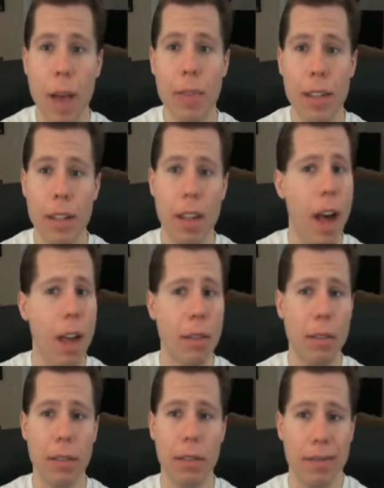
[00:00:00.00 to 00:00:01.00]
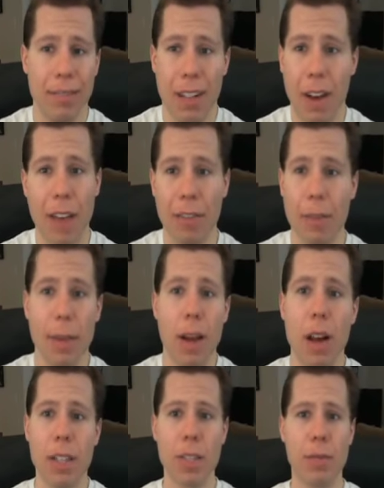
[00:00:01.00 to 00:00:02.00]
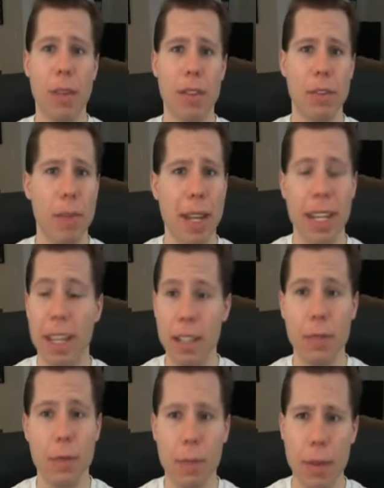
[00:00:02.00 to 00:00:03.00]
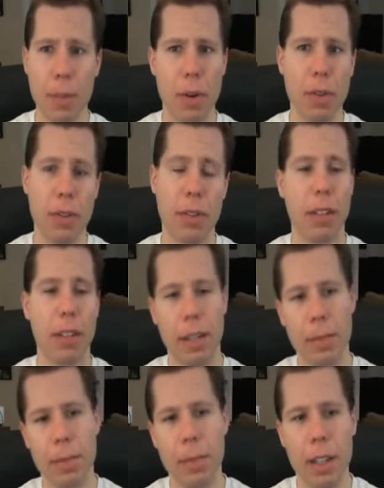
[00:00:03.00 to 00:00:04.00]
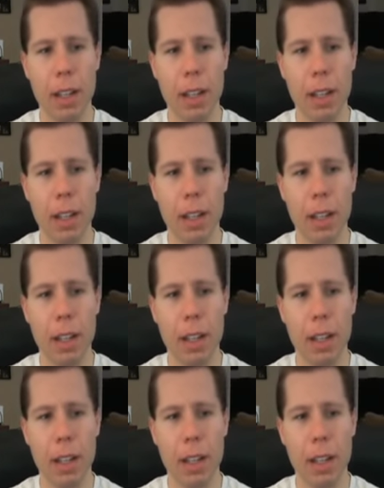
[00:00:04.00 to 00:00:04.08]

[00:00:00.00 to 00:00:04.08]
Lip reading: than not, you know, I have to be honest, WrestleMania, at least for me personally,